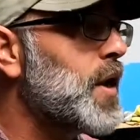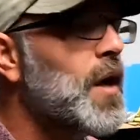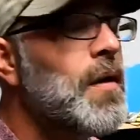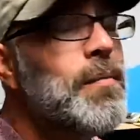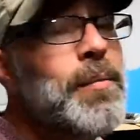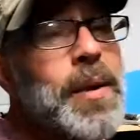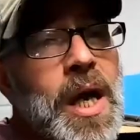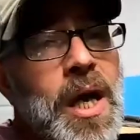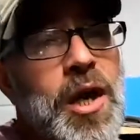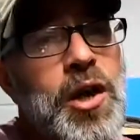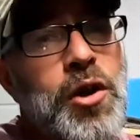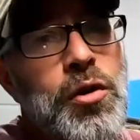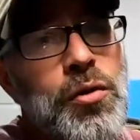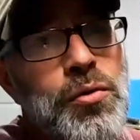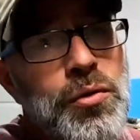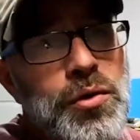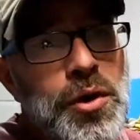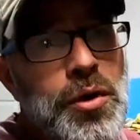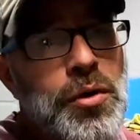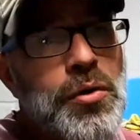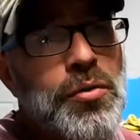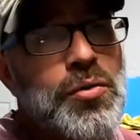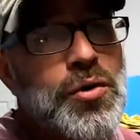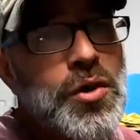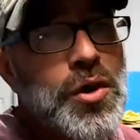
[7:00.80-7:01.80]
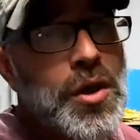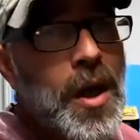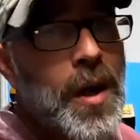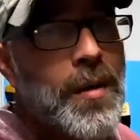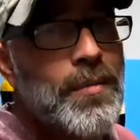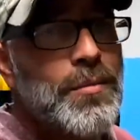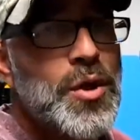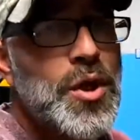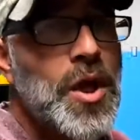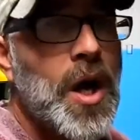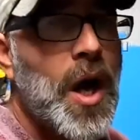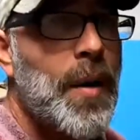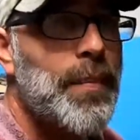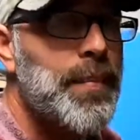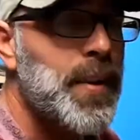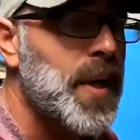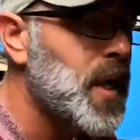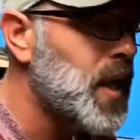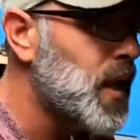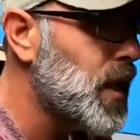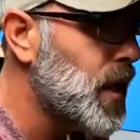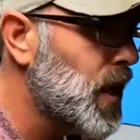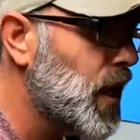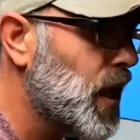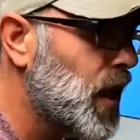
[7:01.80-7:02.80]
give me a huge, huge thumbs
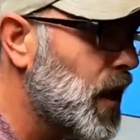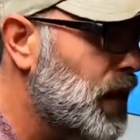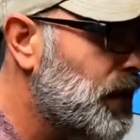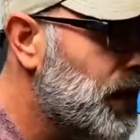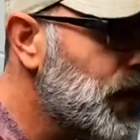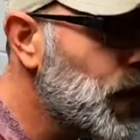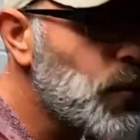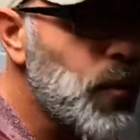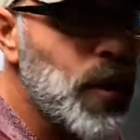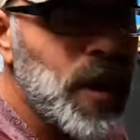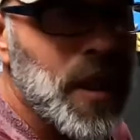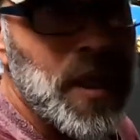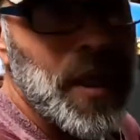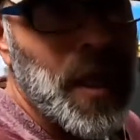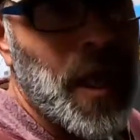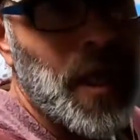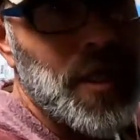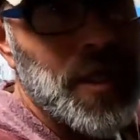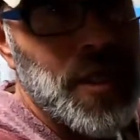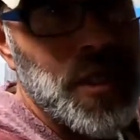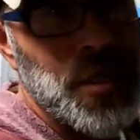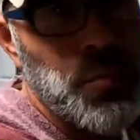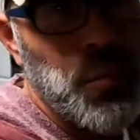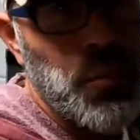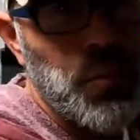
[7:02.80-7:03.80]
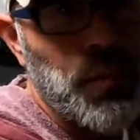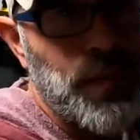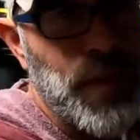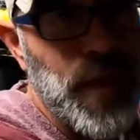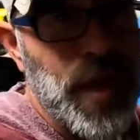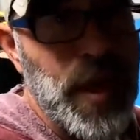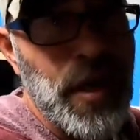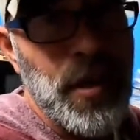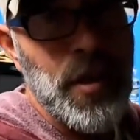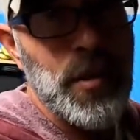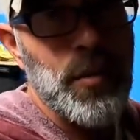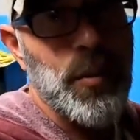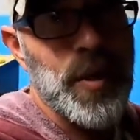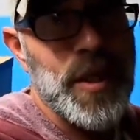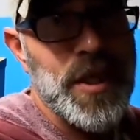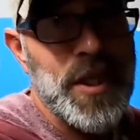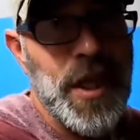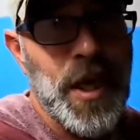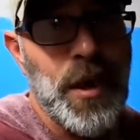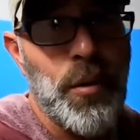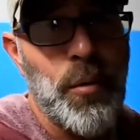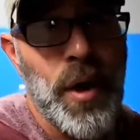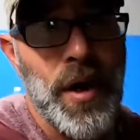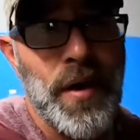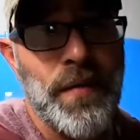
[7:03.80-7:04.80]
up. And if you really like this video and you want to
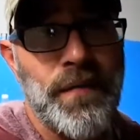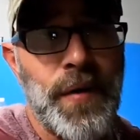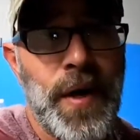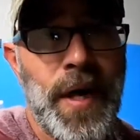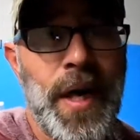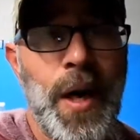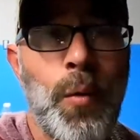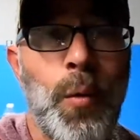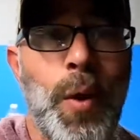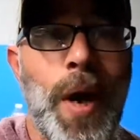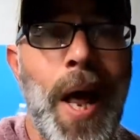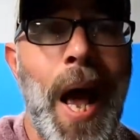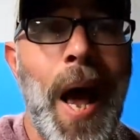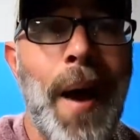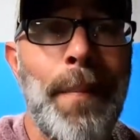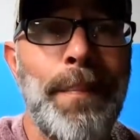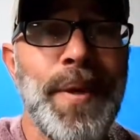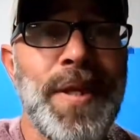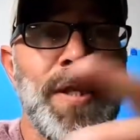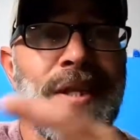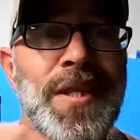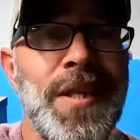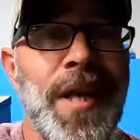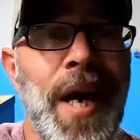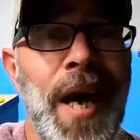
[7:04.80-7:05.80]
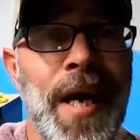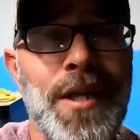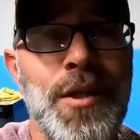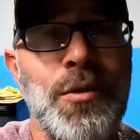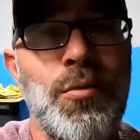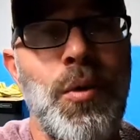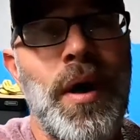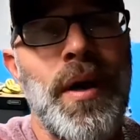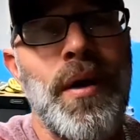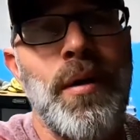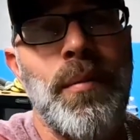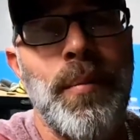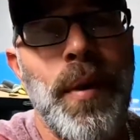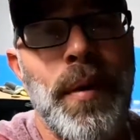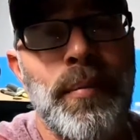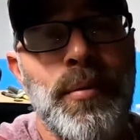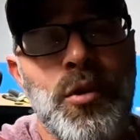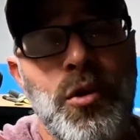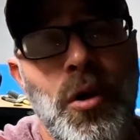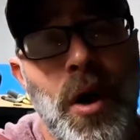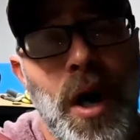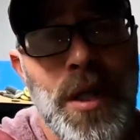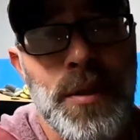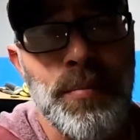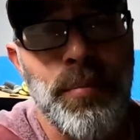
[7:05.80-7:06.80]
stick around and find out what happens next right here on Bubba's
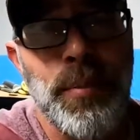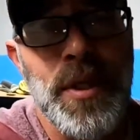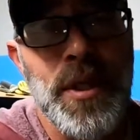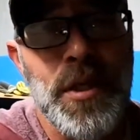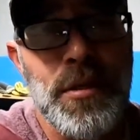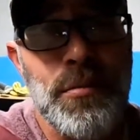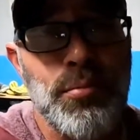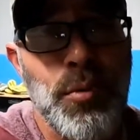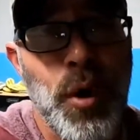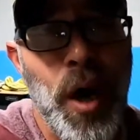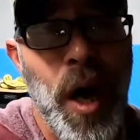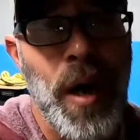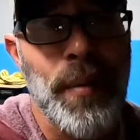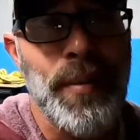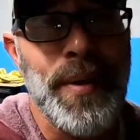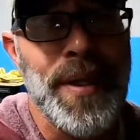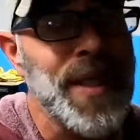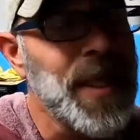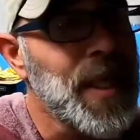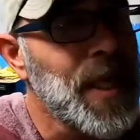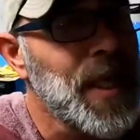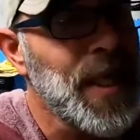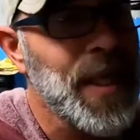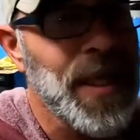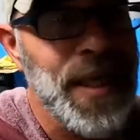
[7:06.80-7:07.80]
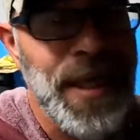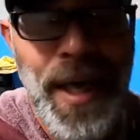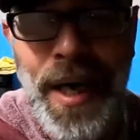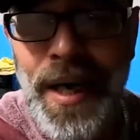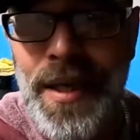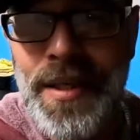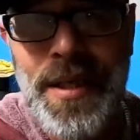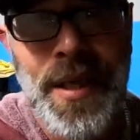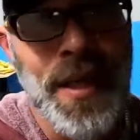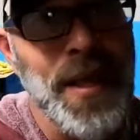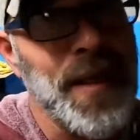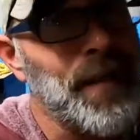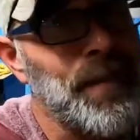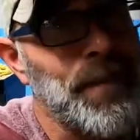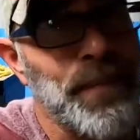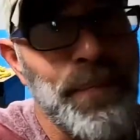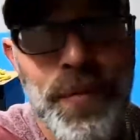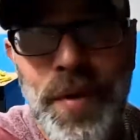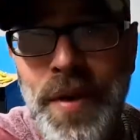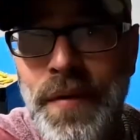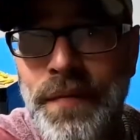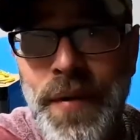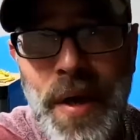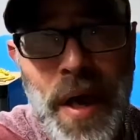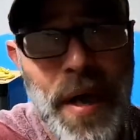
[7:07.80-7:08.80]
Garage, please subscribe. And guys,
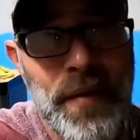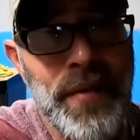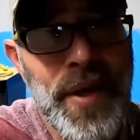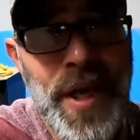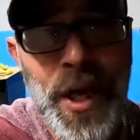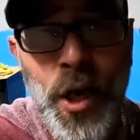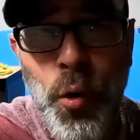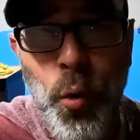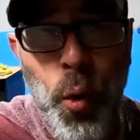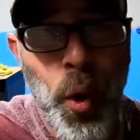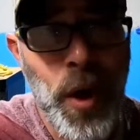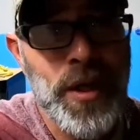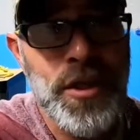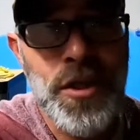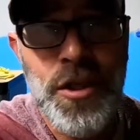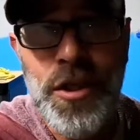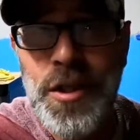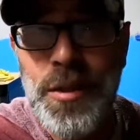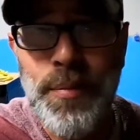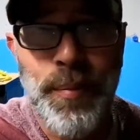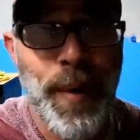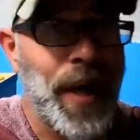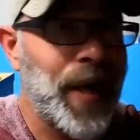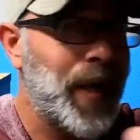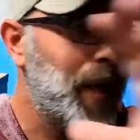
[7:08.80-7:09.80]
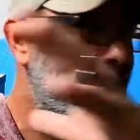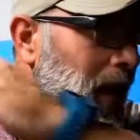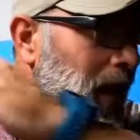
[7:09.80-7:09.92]
if you have any questions about